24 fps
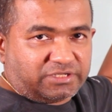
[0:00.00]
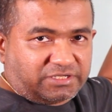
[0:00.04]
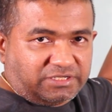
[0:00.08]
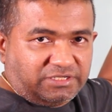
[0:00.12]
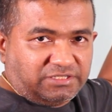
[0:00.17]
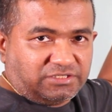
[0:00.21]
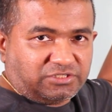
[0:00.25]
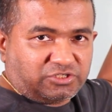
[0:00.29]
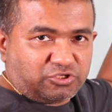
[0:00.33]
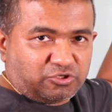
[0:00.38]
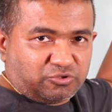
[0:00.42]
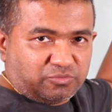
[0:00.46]
to the
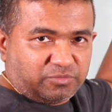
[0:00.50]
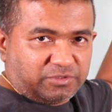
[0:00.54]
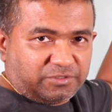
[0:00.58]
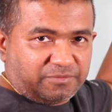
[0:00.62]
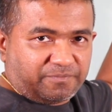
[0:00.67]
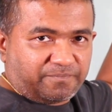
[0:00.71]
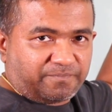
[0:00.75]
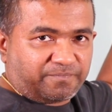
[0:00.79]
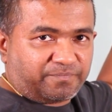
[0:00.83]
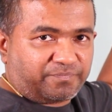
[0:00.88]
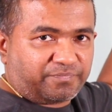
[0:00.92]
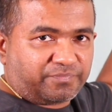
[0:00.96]
consumer,
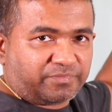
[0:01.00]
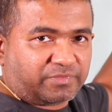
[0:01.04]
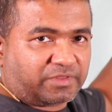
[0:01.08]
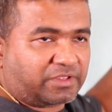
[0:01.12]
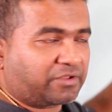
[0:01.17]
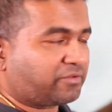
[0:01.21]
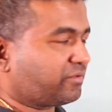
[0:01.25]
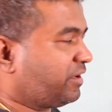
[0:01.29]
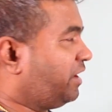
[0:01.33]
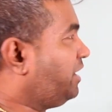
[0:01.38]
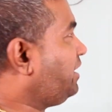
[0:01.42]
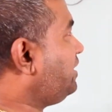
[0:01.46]

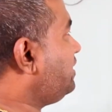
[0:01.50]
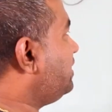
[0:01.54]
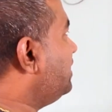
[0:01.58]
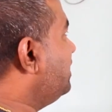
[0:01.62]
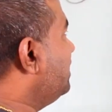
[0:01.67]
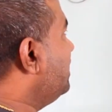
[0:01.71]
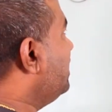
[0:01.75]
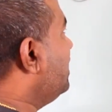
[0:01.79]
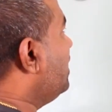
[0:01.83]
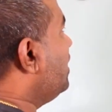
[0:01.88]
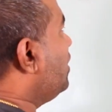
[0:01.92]
right?